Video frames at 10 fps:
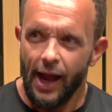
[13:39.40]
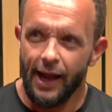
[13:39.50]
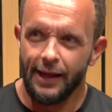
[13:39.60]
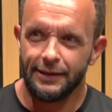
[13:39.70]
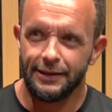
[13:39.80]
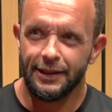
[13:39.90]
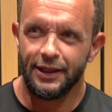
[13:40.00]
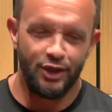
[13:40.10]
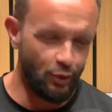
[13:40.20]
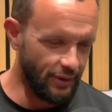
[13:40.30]
And
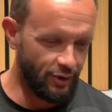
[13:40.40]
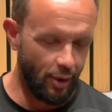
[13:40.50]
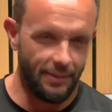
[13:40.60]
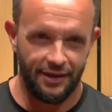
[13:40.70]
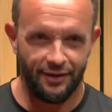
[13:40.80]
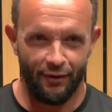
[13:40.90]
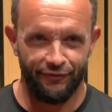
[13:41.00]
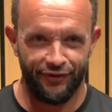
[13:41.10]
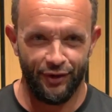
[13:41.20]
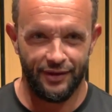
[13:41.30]
Ewan Thomas is on
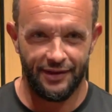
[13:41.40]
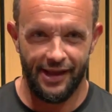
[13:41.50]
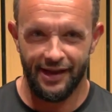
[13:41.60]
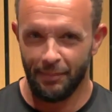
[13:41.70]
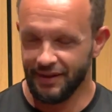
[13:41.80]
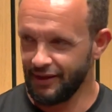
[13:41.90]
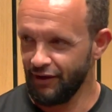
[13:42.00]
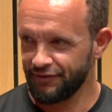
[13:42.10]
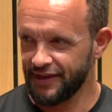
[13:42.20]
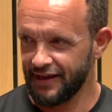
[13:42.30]
first leg,
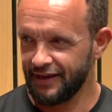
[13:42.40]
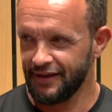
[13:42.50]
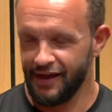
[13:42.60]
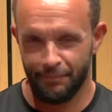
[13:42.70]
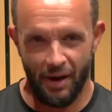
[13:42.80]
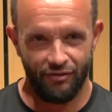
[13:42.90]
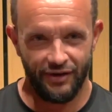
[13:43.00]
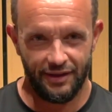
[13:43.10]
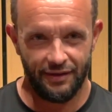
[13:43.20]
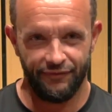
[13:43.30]
myself second leg, Mark
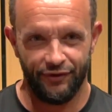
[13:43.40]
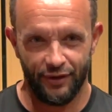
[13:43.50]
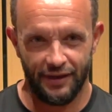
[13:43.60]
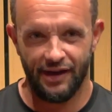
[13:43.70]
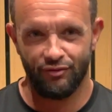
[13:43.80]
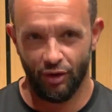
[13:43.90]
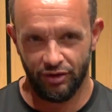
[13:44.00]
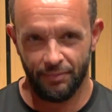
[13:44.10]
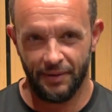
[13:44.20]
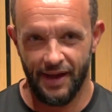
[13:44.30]
Richardson third leg,
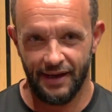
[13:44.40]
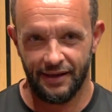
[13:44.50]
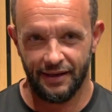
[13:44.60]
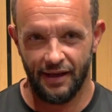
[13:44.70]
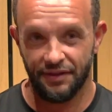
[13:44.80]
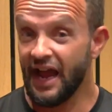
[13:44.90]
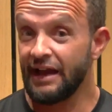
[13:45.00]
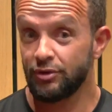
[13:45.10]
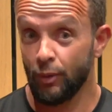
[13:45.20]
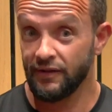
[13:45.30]
Roger Black, the
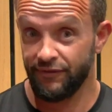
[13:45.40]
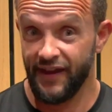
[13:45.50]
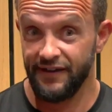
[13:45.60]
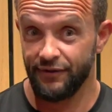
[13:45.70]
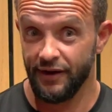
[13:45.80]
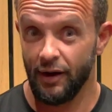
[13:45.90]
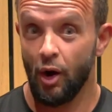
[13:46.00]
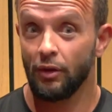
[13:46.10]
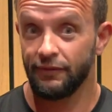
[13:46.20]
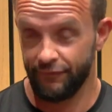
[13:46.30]
housewife's favourite,
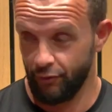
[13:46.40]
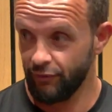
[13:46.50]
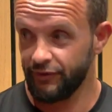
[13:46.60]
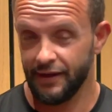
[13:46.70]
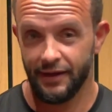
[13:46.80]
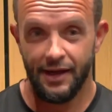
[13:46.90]
on fourth leg.